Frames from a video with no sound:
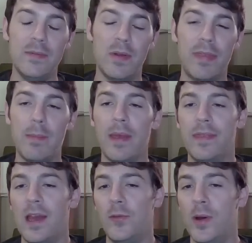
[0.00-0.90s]
even if they make
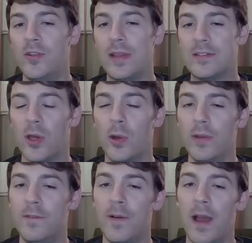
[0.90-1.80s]
the Ice Punch, that's
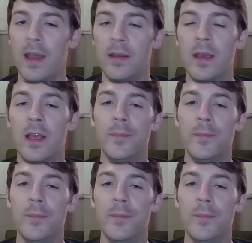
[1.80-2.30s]
totally fine.